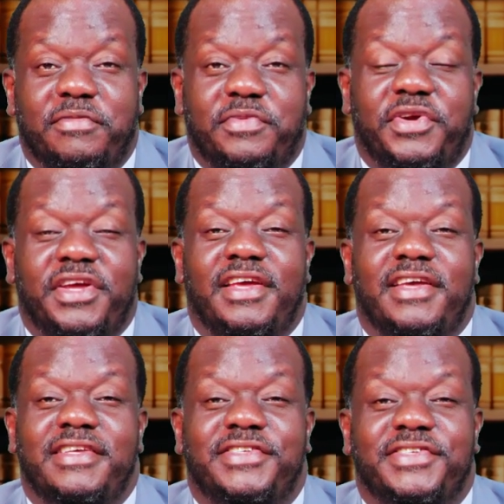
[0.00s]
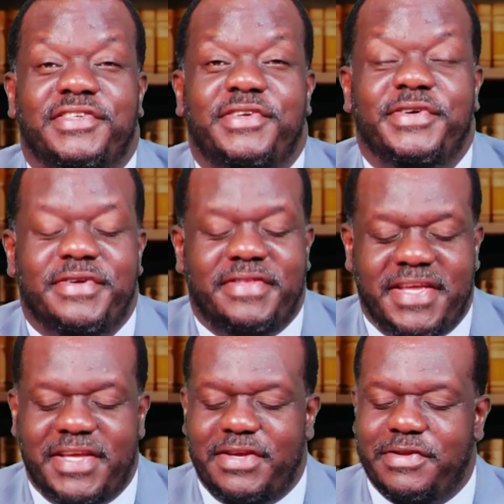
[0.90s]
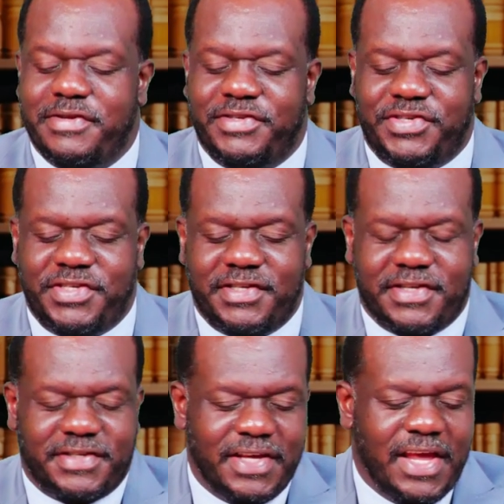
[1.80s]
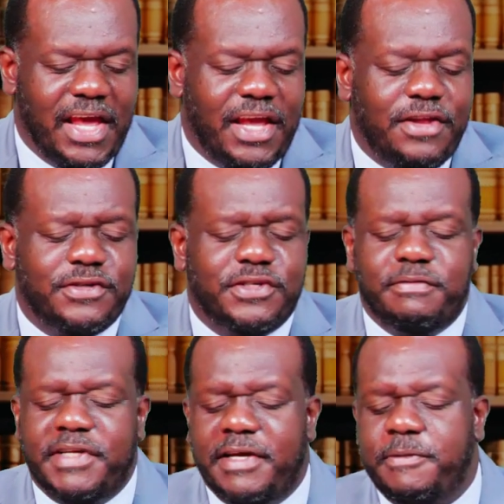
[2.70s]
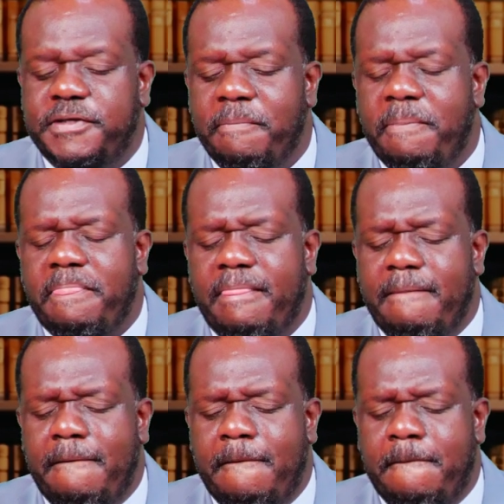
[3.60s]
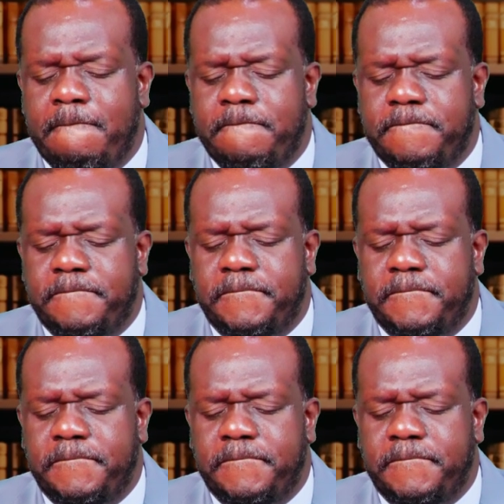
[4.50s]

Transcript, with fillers: Praise God. Thank you, Lord Jesus. You know, sometimes um,